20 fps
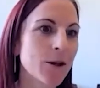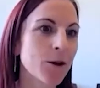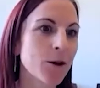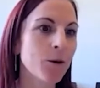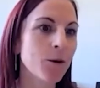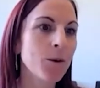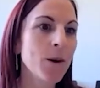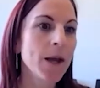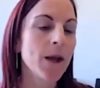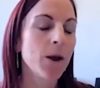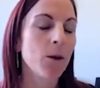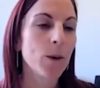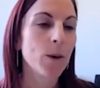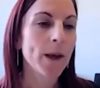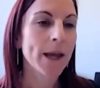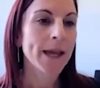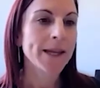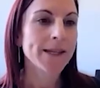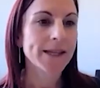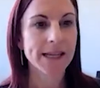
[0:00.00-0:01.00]
So
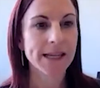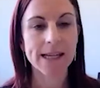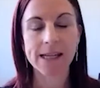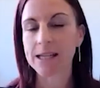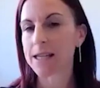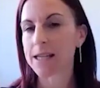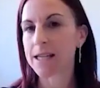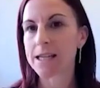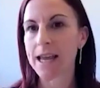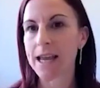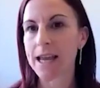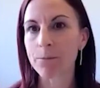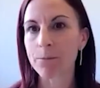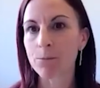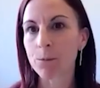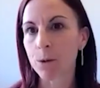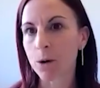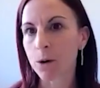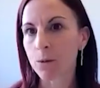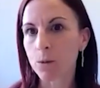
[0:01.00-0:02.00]
we tendered
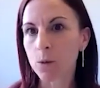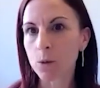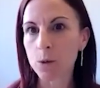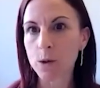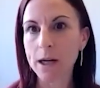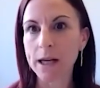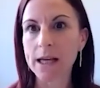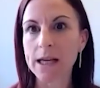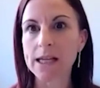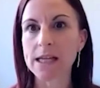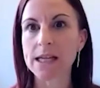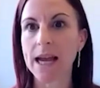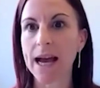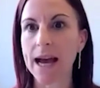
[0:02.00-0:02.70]
and were awarded